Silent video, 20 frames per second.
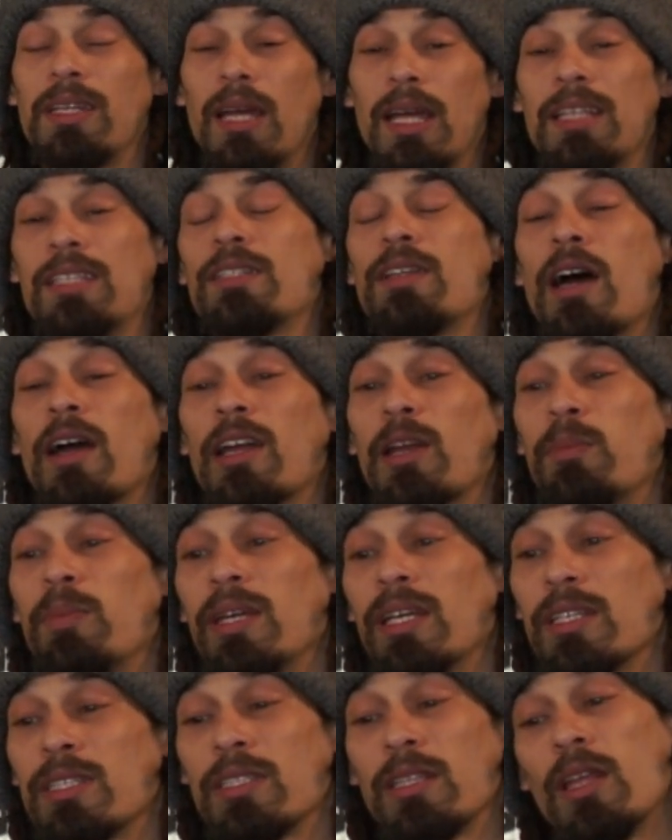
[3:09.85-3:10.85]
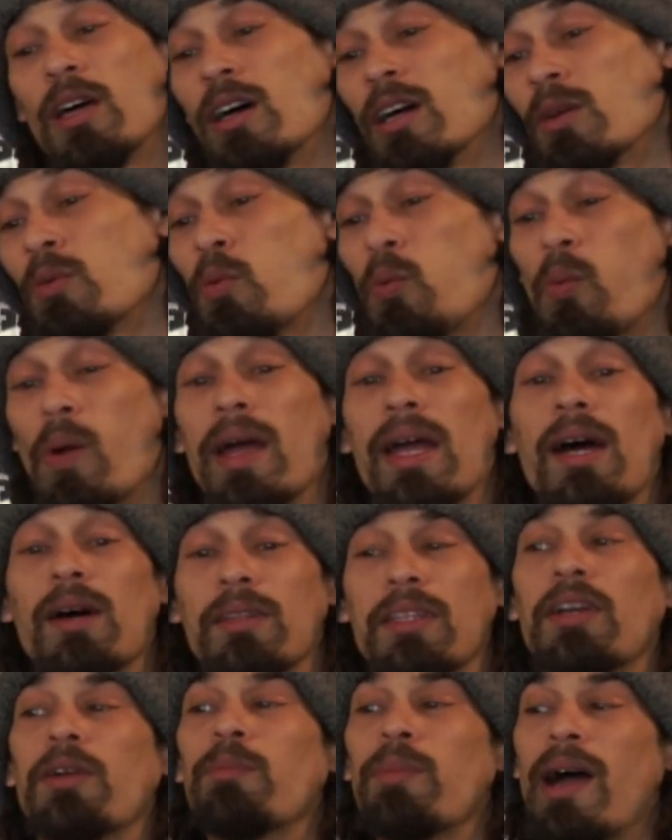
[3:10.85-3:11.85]
It's not going to be a slug way
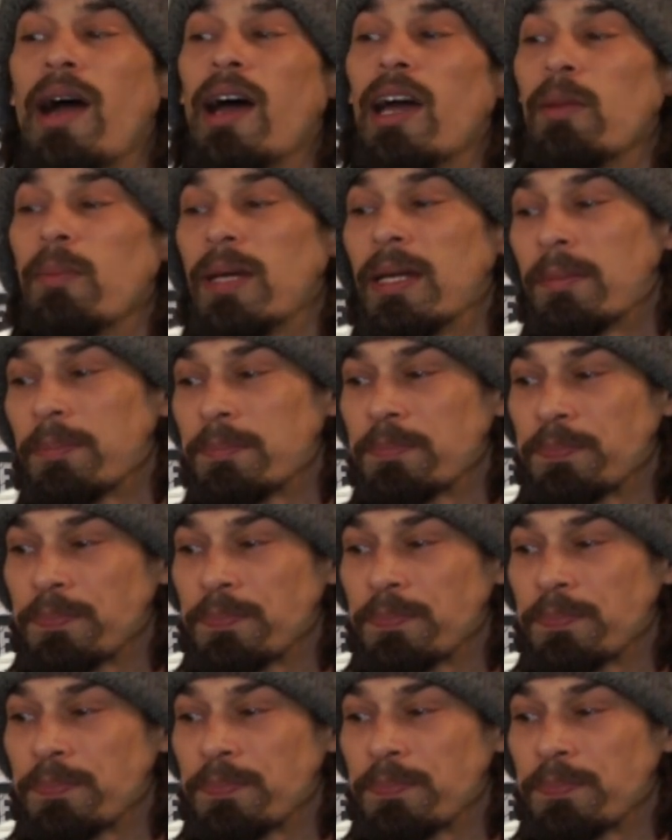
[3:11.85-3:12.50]
out there behind me.